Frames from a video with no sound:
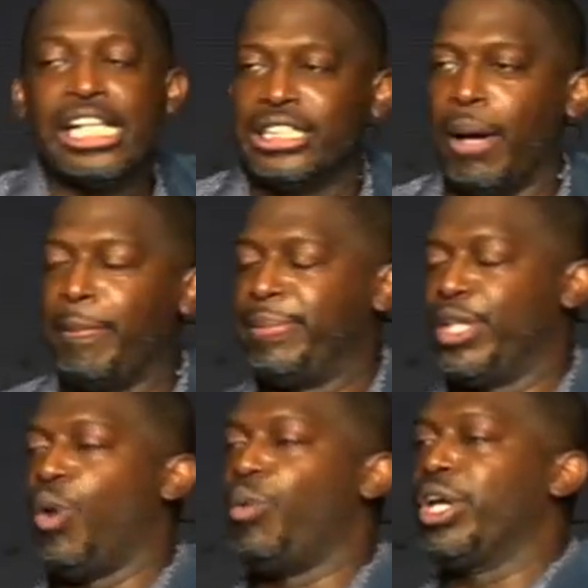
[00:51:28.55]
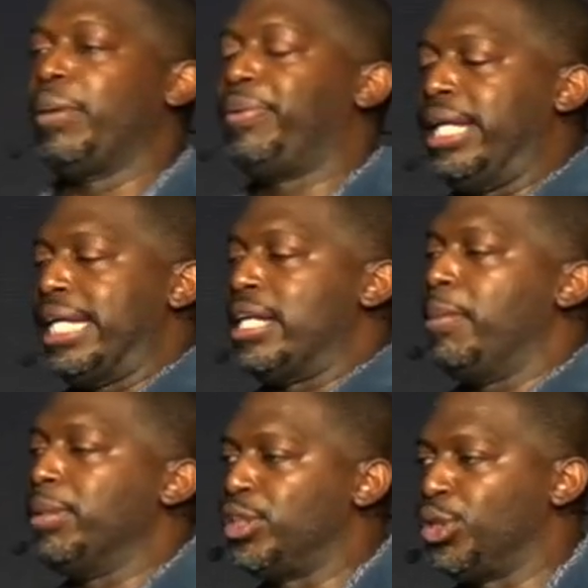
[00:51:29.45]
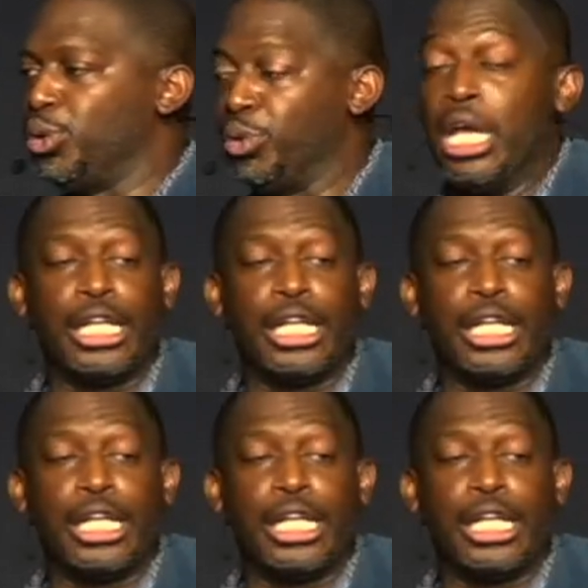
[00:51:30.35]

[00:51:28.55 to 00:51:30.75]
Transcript: Some people don't want to play number two.